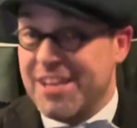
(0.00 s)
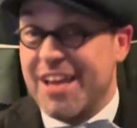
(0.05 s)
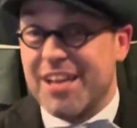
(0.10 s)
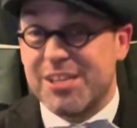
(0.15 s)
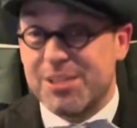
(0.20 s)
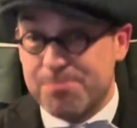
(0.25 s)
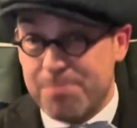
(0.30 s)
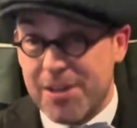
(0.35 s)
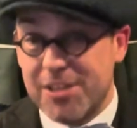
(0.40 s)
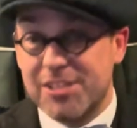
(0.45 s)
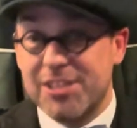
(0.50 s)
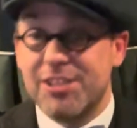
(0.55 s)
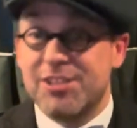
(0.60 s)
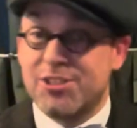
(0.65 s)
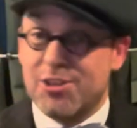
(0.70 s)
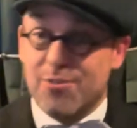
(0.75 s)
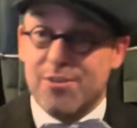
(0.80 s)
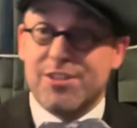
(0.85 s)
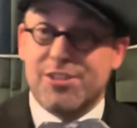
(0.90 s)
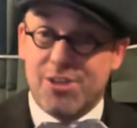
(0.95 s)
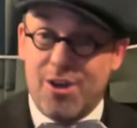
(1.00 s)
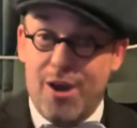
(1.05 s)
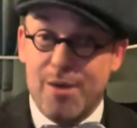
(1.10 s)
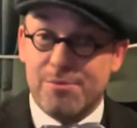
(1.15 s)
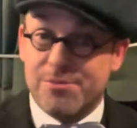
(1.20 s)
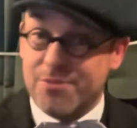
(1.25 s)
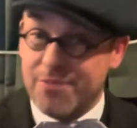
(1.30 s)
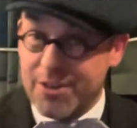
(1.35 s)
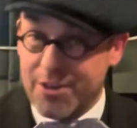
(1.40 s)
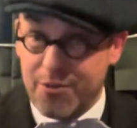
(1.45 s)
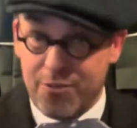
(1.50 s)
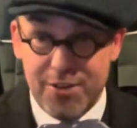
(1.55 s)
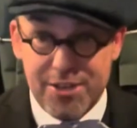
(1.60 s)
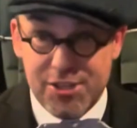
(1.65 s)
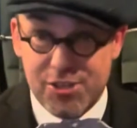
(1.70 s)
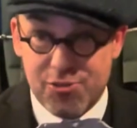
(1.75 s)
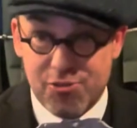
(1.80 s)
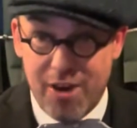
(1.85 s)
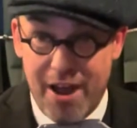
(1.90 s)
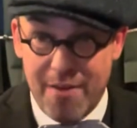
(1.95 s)
especially during times of
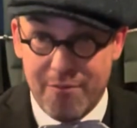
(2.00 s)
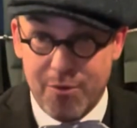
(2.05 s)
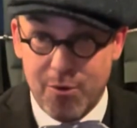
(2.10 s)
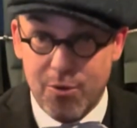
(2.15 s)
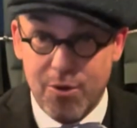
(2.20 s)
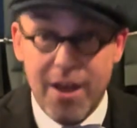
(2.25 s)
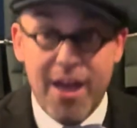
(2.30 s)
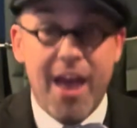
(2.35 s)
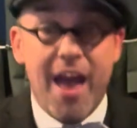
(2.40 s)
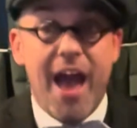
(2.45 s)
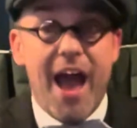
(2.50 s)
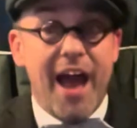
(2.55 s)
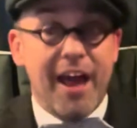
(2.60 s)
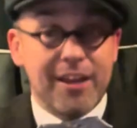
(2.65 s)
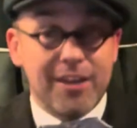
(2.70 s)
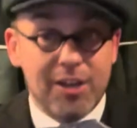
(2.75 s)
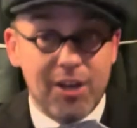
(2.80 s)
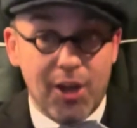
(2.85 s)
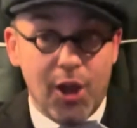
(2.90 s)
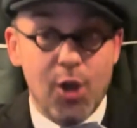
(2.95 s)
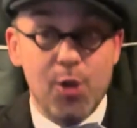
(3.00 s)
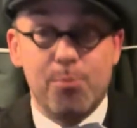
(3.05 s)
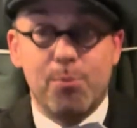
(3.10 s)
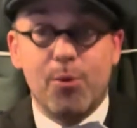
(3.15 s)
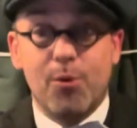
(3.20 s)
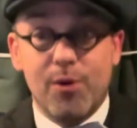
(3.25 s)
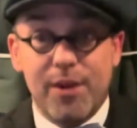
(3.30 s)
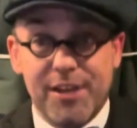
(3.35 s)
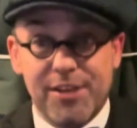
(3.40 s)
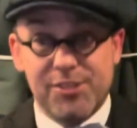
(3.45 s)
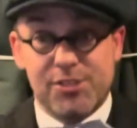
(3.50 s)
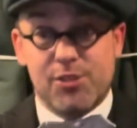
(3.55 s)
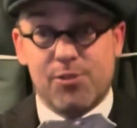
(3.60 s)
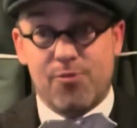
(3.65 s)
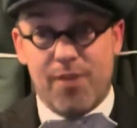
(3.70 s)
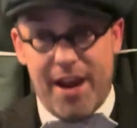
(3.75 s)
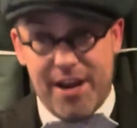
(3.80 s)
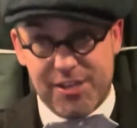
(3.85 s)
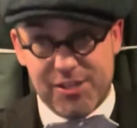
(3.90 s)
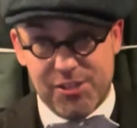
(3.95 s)
increased travel and global
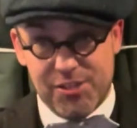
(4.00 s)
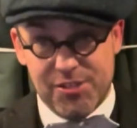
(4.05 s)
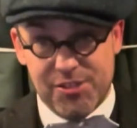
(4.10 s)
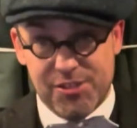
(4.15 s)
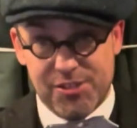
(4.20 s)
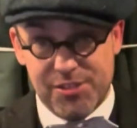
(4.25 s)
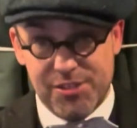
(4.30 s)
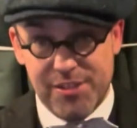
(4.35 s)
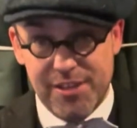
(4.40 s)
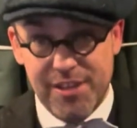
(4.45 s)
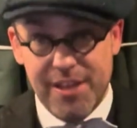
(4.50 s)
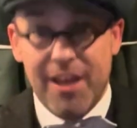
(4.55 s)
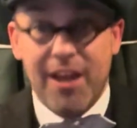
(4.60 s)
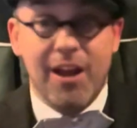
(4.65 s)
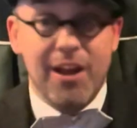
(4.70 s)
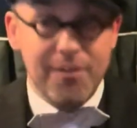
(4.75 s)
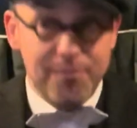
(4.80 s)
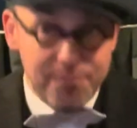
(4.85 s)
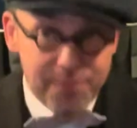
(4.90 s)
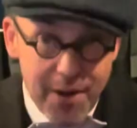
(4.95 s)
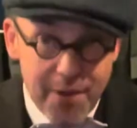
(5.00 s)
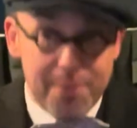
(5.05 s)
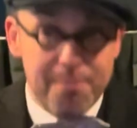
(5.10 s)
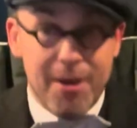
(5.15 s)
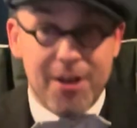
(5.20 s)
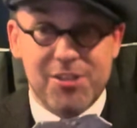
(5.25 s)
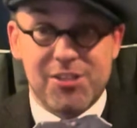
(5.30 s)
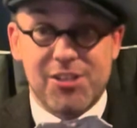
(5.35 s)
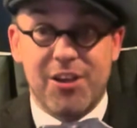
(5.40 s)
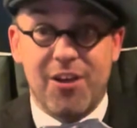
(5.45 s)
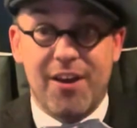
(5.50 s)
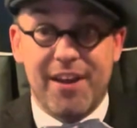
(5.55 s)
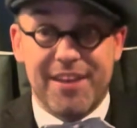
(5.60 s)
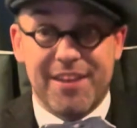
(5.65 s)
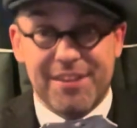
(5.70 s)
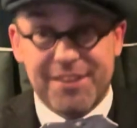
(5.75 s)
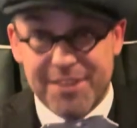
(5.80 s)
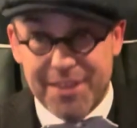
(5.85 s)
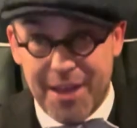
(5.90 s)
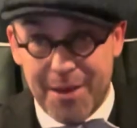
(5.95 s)
interactions, very much like
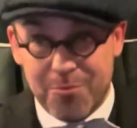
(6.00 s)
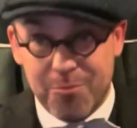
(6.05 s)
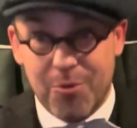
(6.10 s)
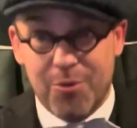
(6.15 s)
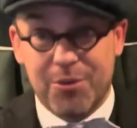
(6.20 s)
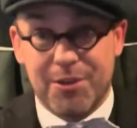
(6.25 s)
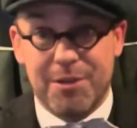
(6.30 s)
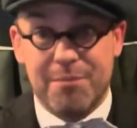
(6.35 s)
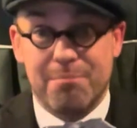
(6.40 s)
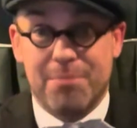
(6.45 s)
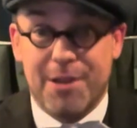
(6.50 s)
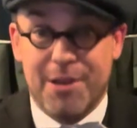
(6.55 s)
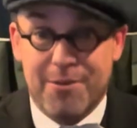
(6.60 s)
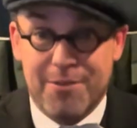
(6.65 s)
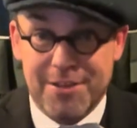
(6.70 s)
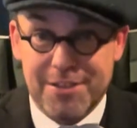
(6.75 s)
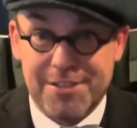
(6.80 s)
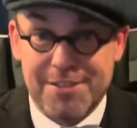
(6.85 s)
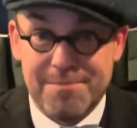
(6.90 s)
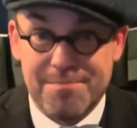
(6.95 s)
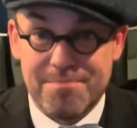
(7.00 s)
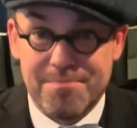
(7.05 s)
the Edwardian period.